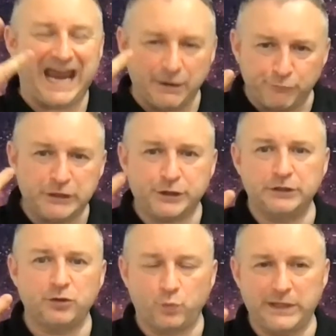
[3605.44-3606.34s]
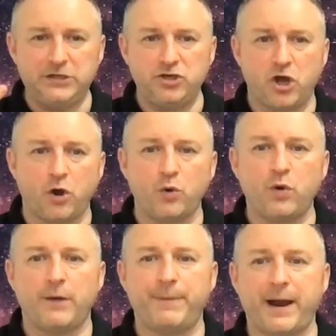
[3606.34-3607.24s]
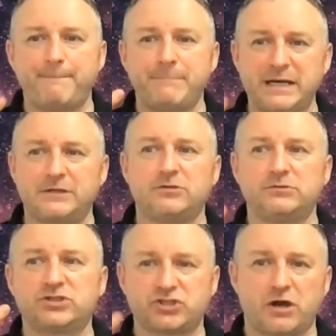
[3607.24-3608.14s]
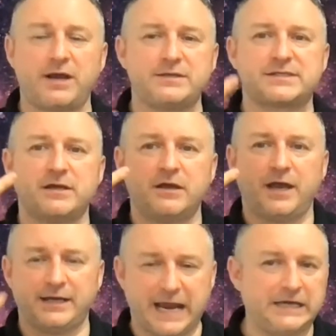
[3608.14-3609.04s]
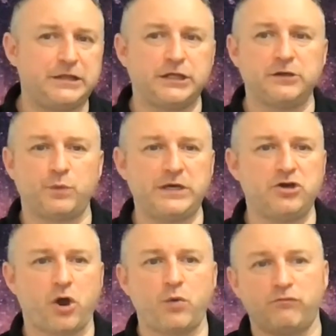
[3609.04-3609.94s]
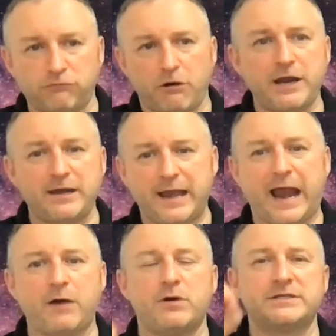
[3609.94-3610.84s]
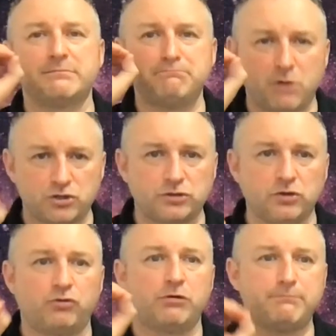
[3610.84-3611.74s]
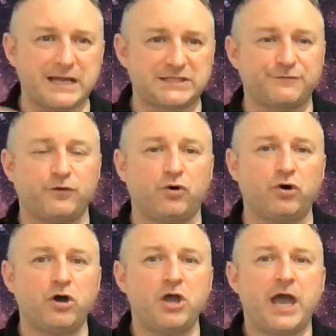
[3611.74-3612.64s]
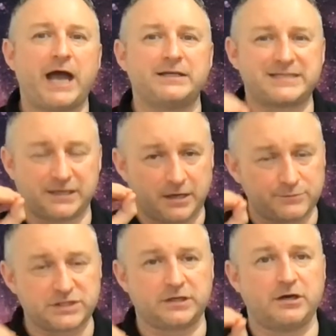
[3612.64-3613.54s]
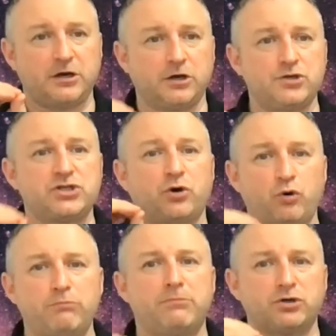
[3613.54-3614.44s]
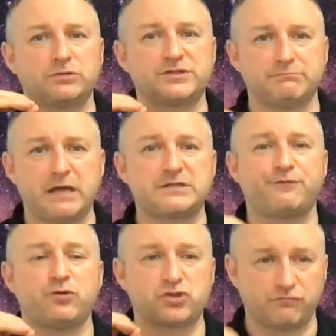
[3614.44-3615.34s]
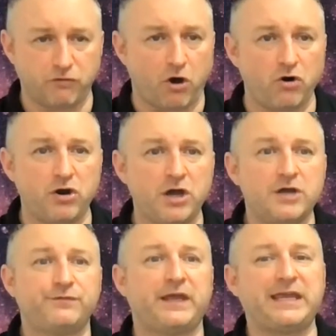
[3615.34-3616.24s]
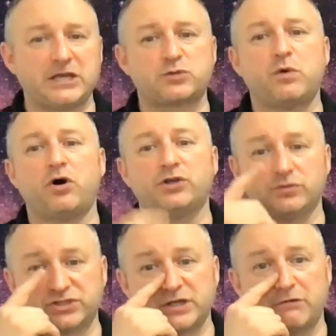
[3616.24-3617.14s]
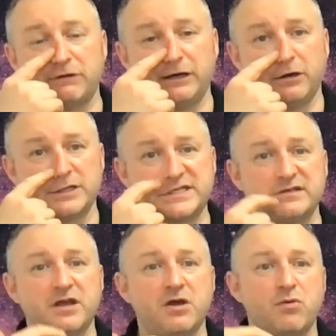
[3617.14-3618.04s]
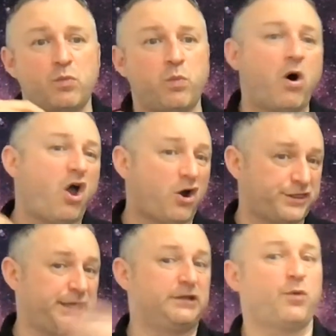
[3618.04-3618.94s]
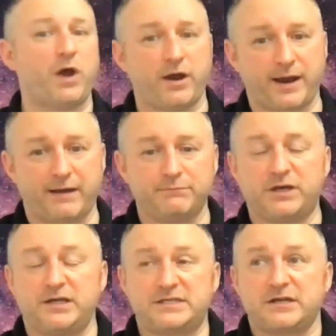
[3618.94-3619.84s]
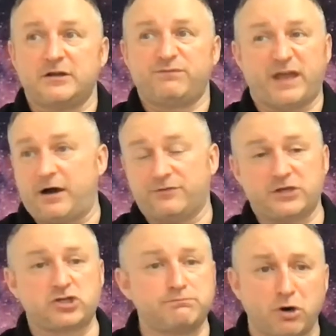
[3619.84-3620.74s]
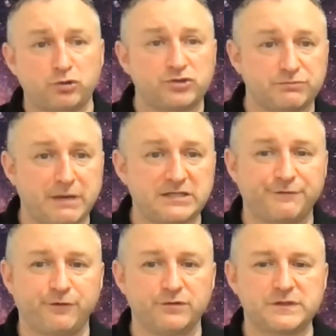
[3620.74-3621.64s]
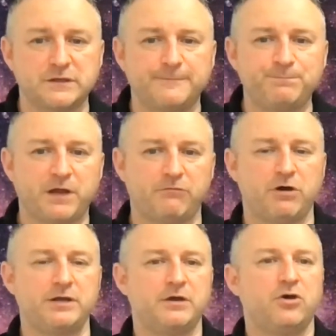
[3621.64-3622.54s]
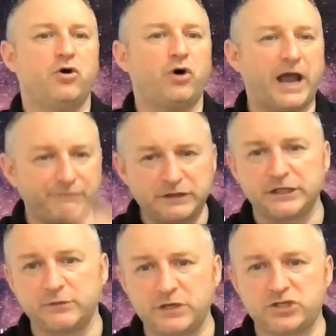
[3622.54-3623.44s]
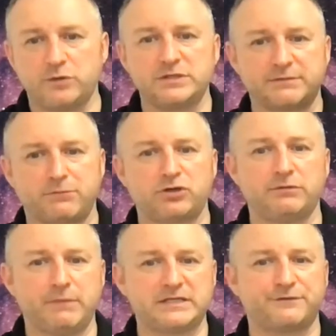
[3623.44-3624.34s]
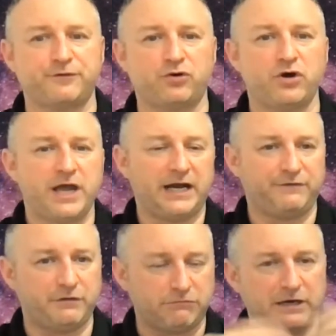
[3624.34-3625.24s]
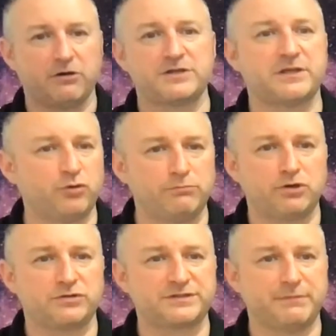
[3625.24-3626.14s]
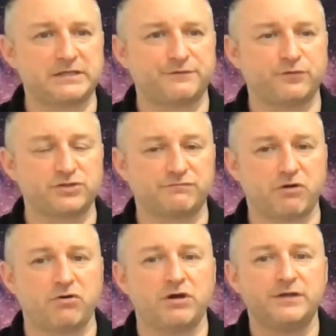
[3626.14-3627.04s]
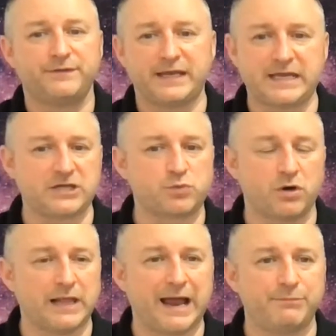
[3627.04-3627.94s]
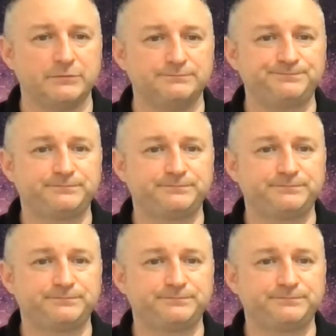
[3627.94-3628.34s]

everything that we know about medical science and anything that we know right now as a model or a metaphor, and to come to the conclusion that all models and metaphors are wrong, then guess what? You'll start realizing why I think the way I am, because they're just models and metaphors. All right. Everything that we do is a model and metaphor. And if you realize that all models and metaphors are wrong, then guess what will happen?